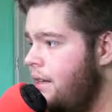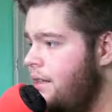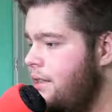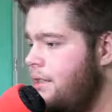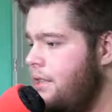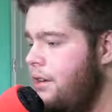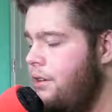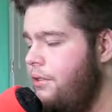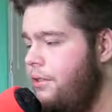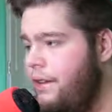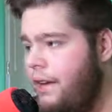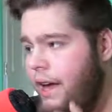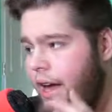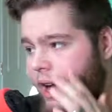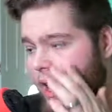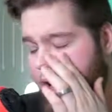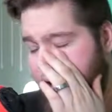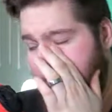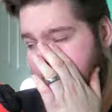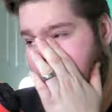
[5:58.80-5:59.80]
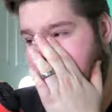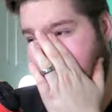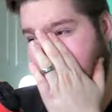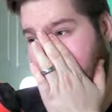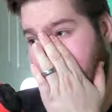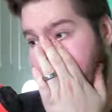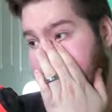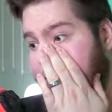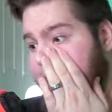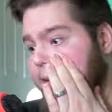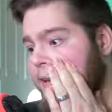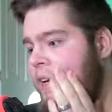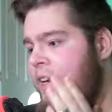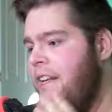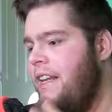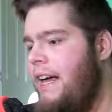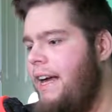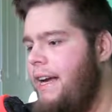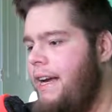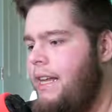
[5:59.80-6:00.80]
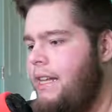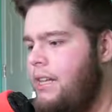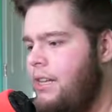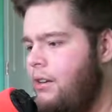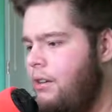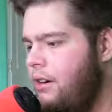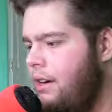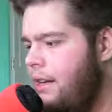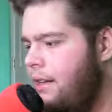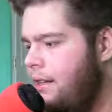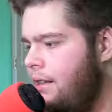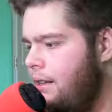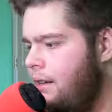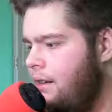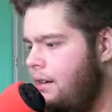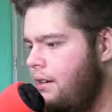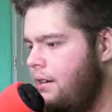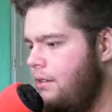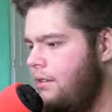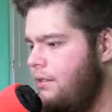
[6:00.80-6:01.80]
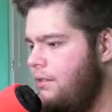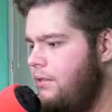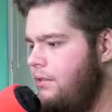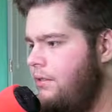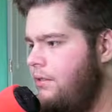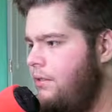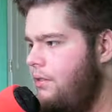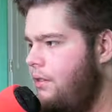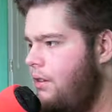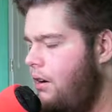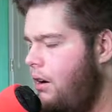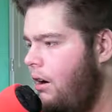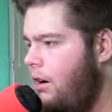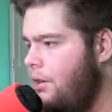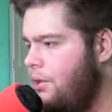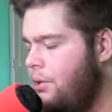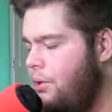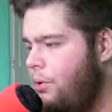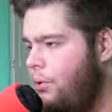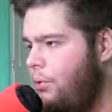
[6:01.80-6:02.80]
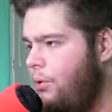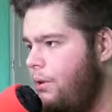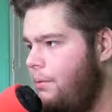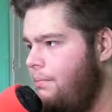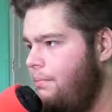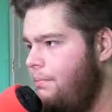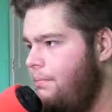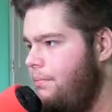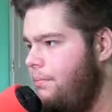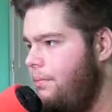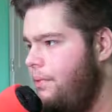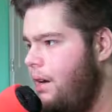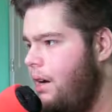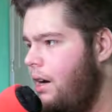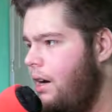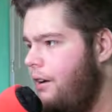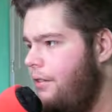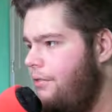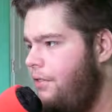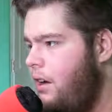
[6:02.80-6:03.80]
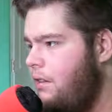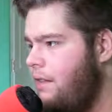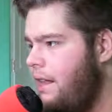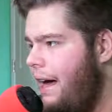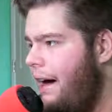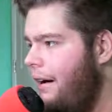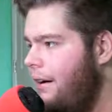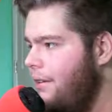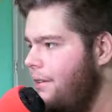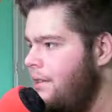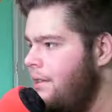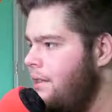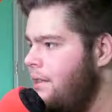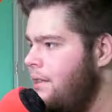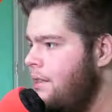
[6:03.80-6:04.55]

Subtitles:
So yeah, I was even like in the hardcore Fallout.